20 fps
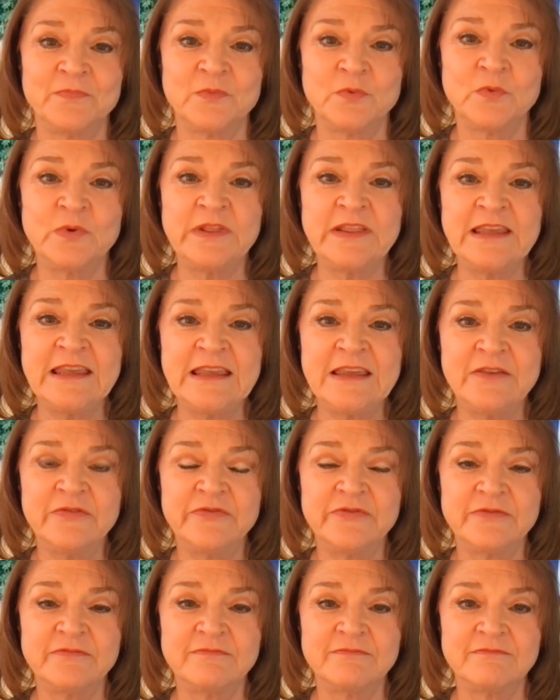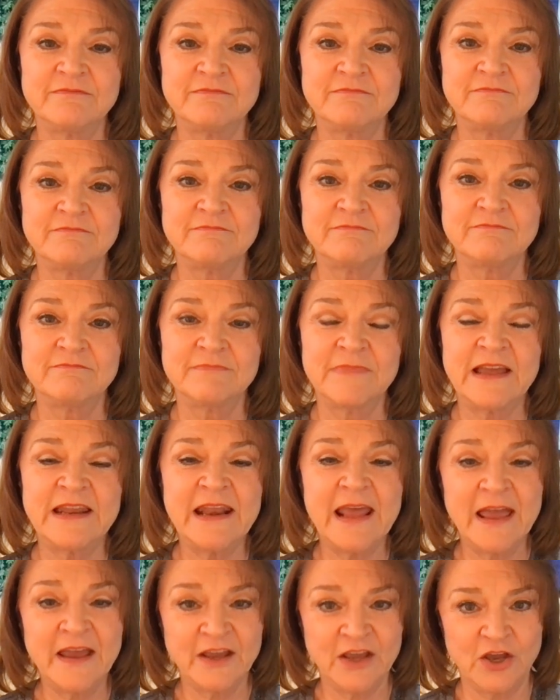We leave an
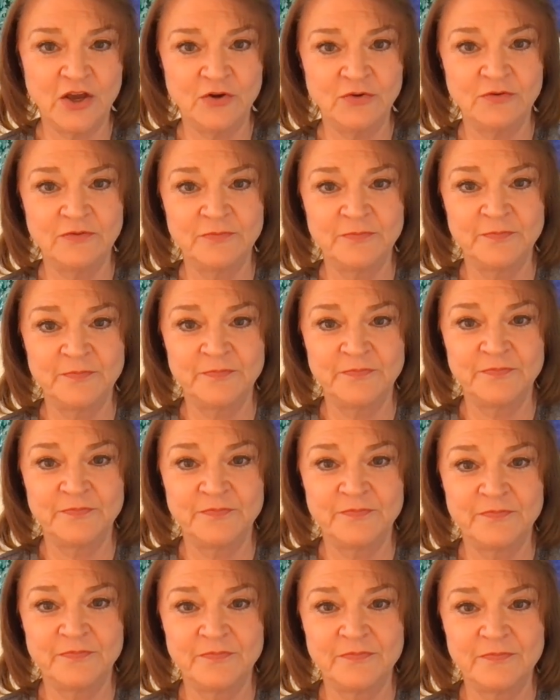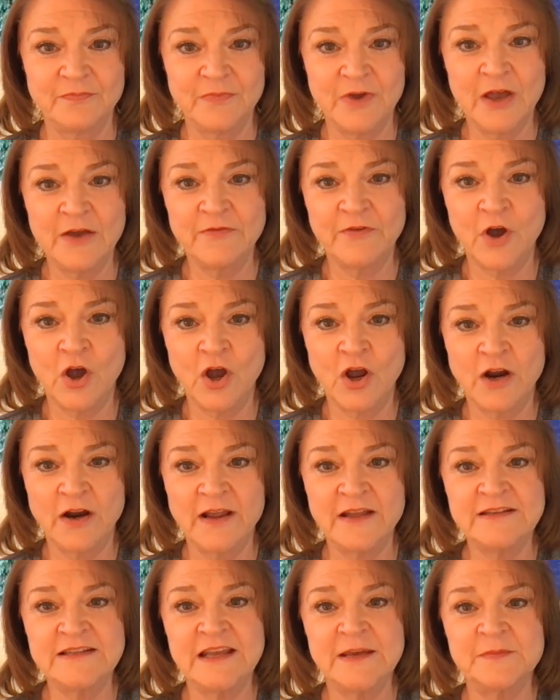echo of our
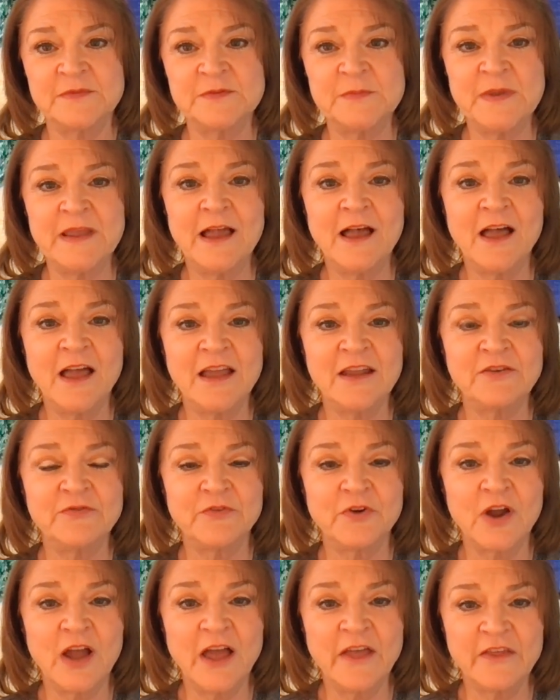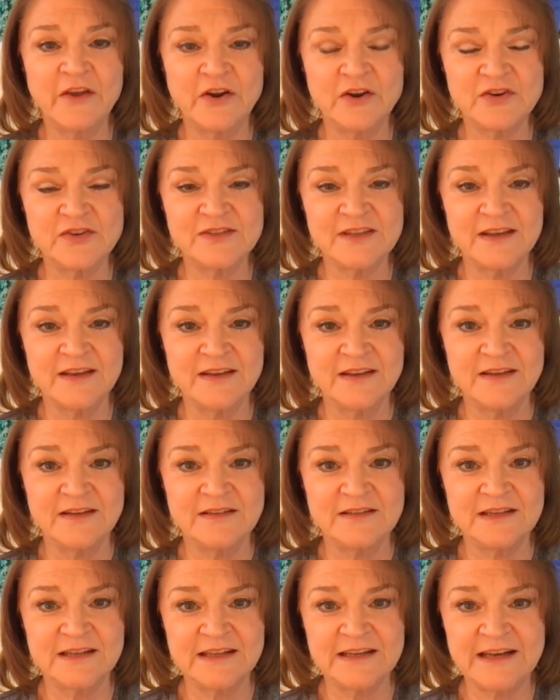attempts behind for others
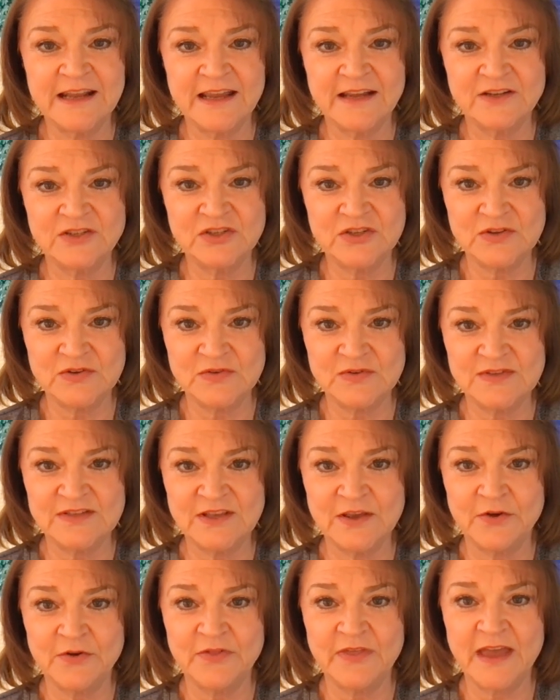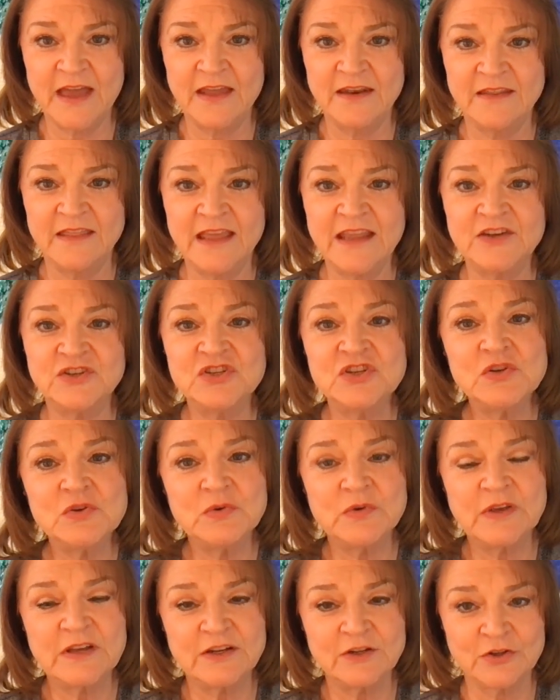to connect to so that they
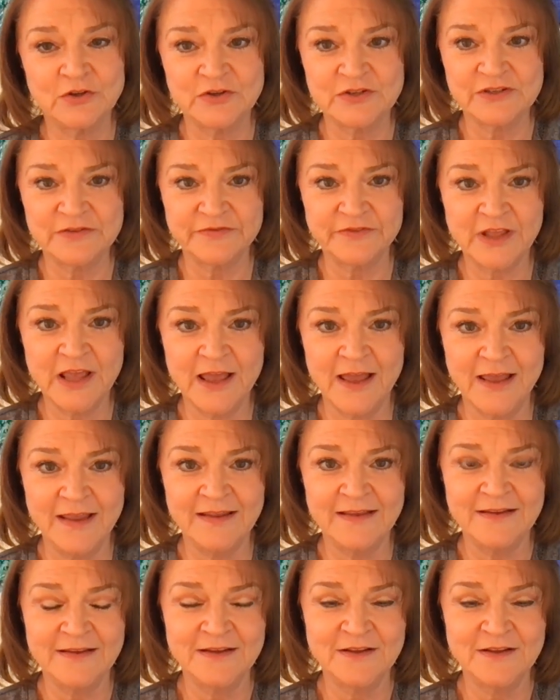too can learn to fly.